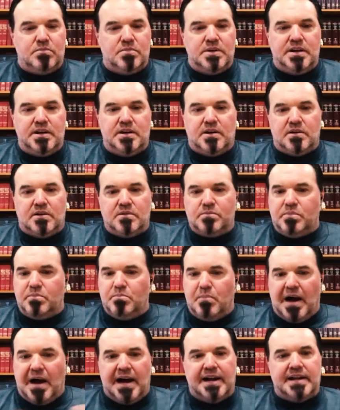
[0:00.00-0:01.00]
you know,
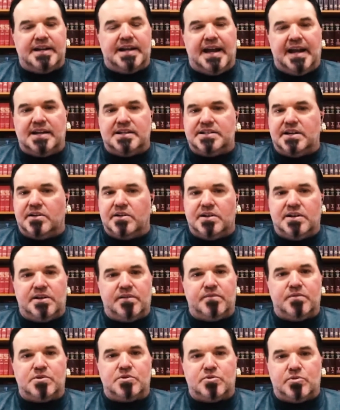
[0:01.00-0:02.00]
mind can't tell the
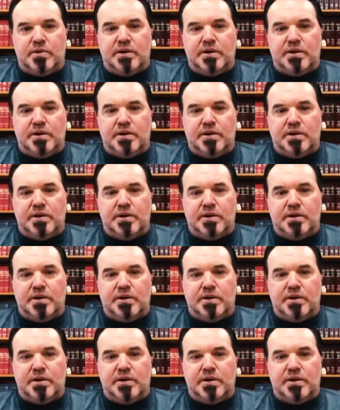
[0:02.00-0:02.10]
difference